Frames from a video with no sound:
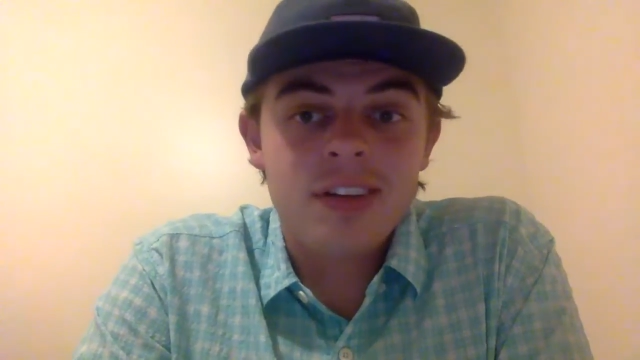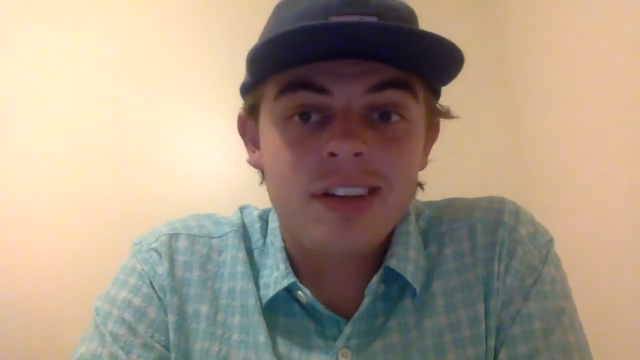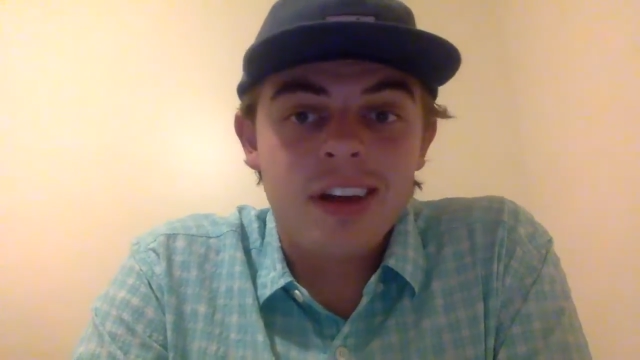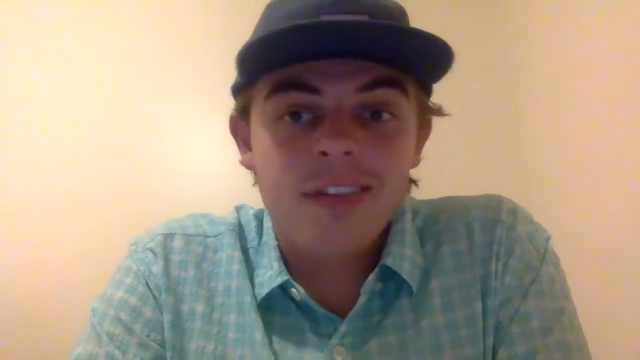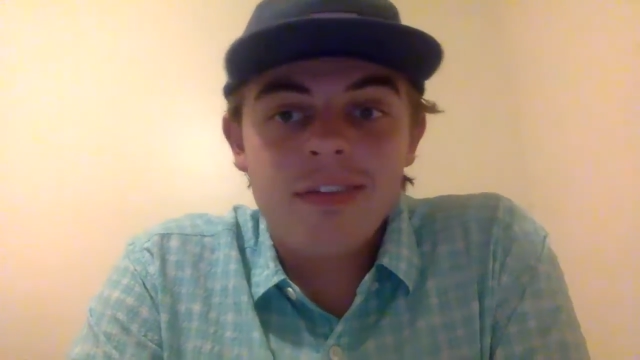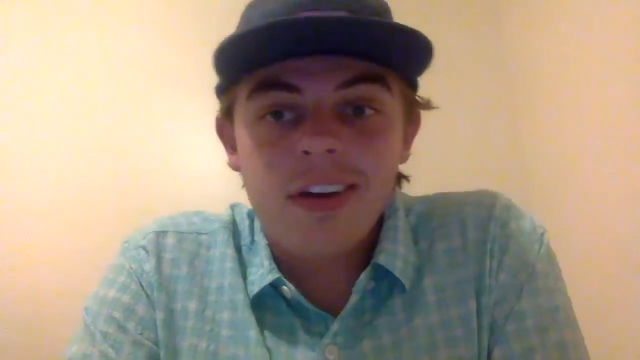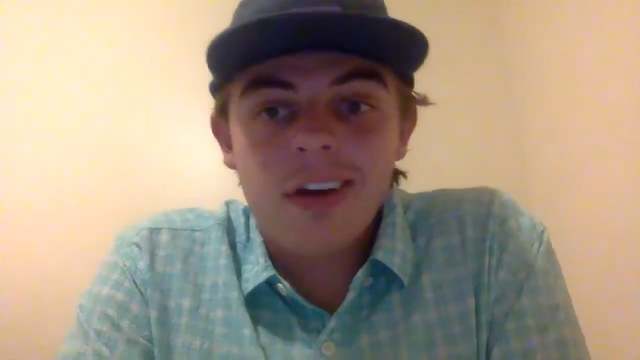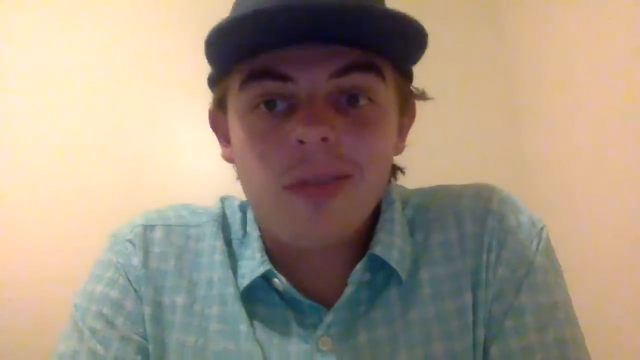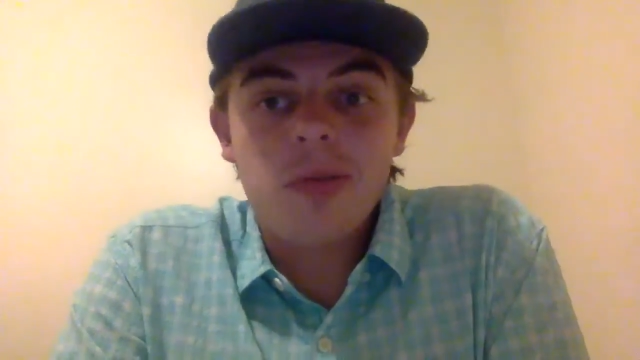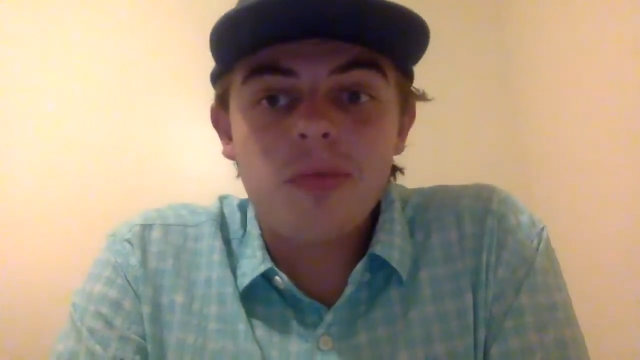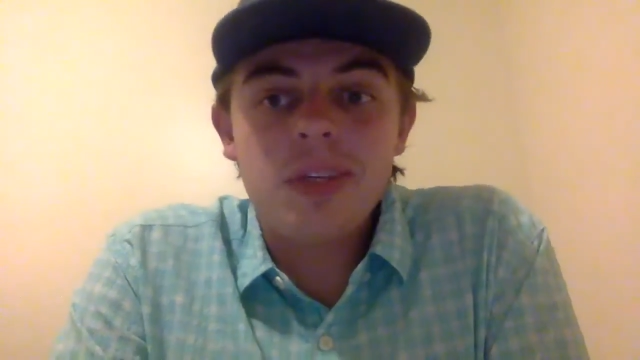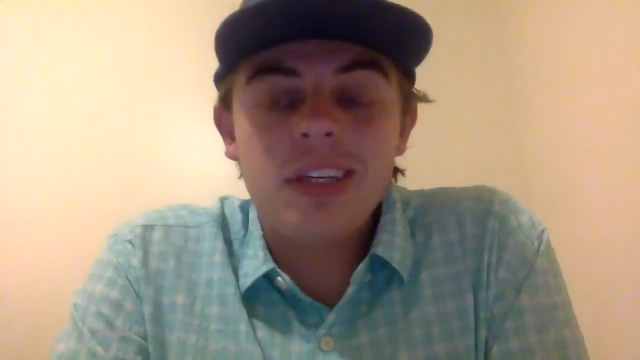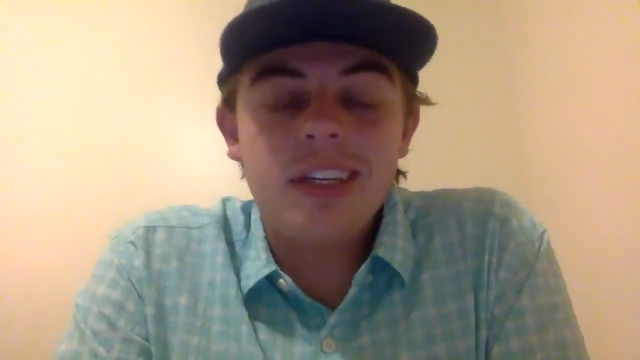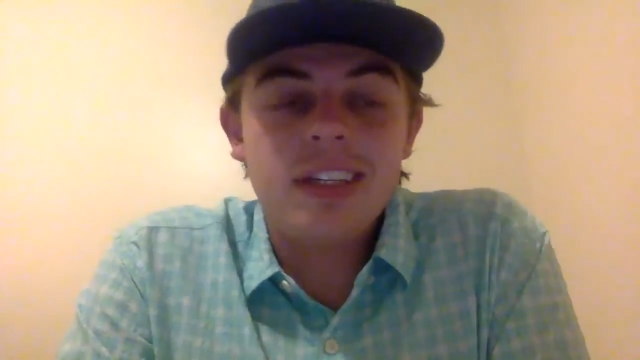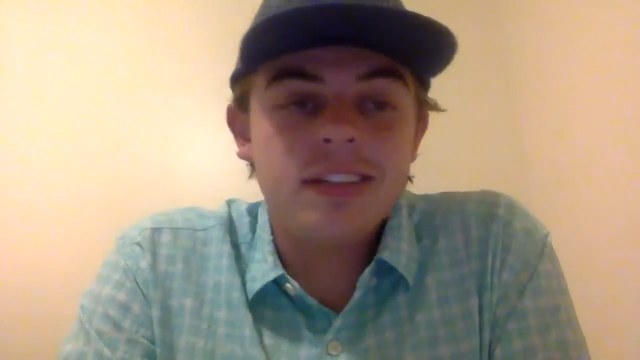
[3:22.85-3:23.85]
that I found would
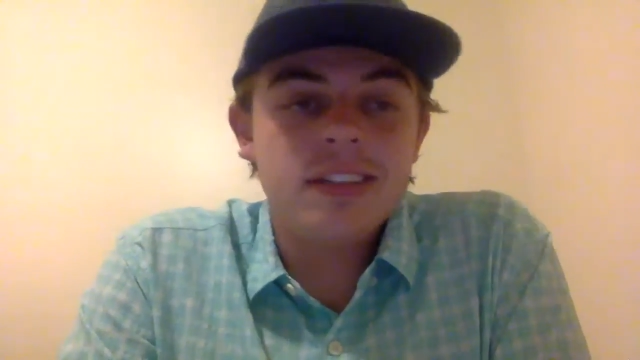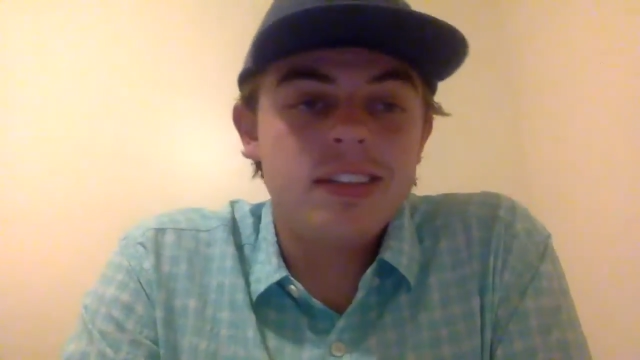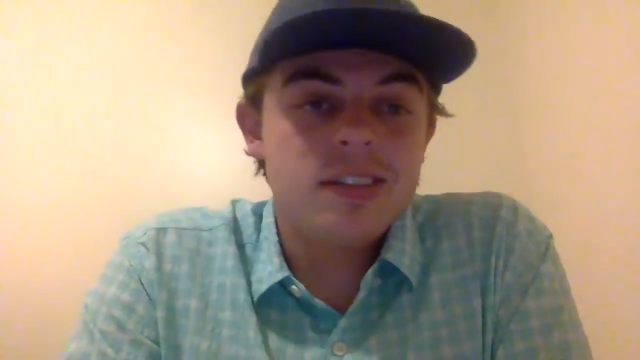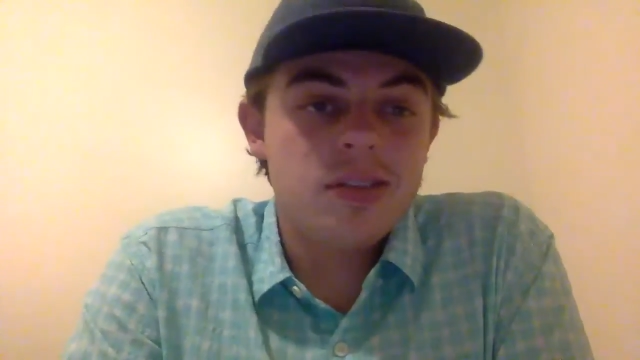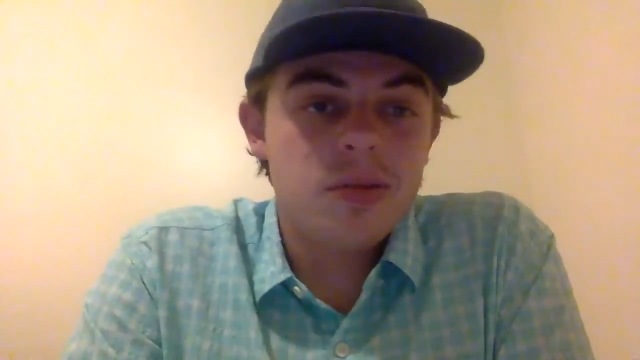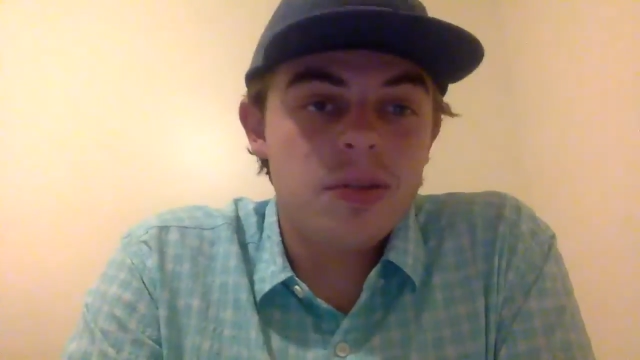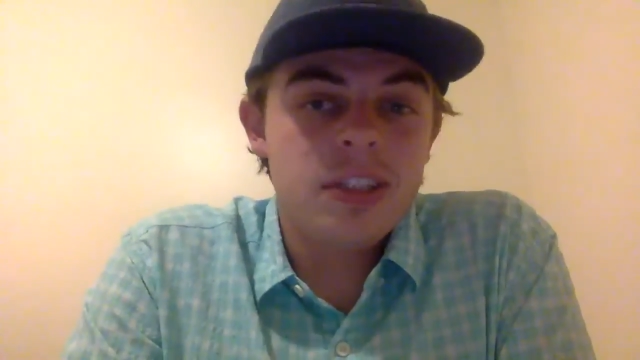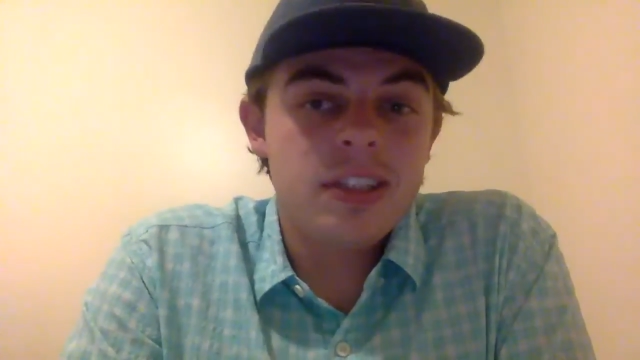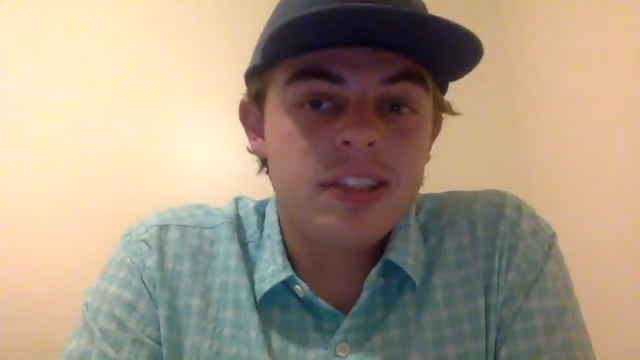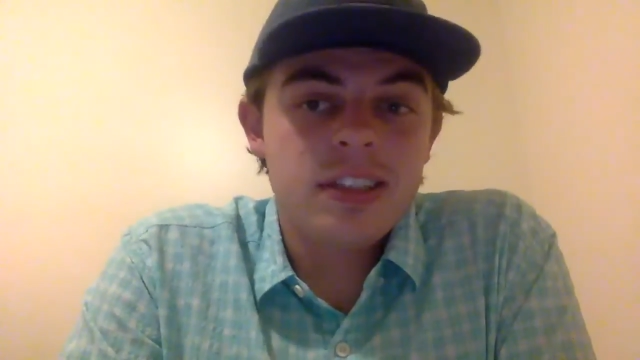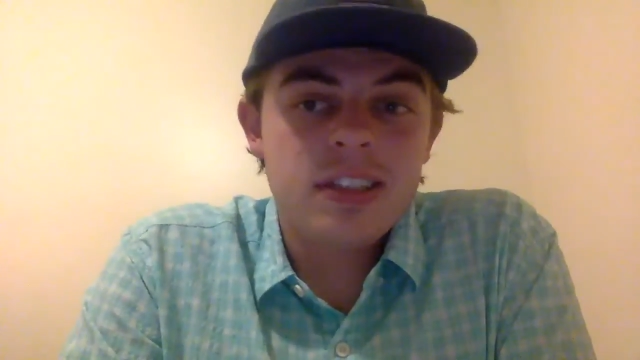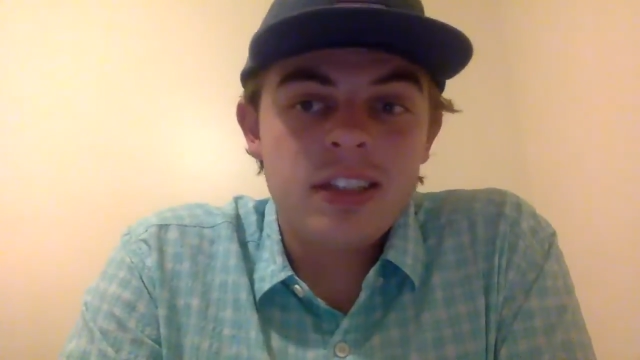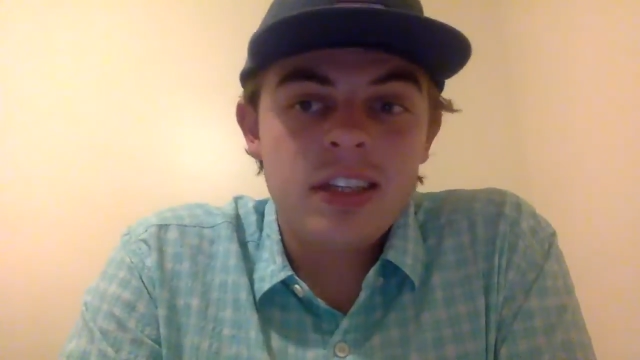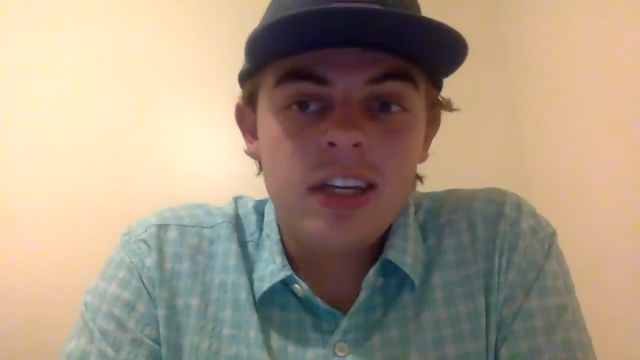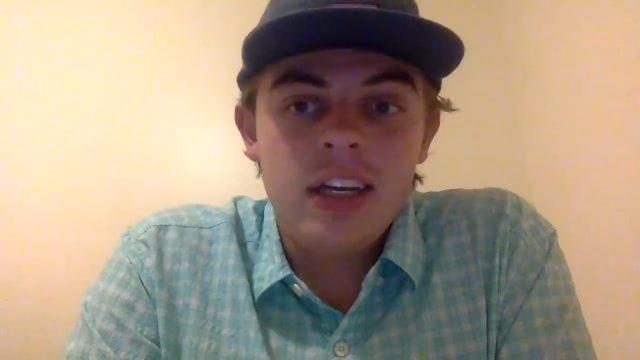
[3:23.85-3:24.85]
be easiest to reach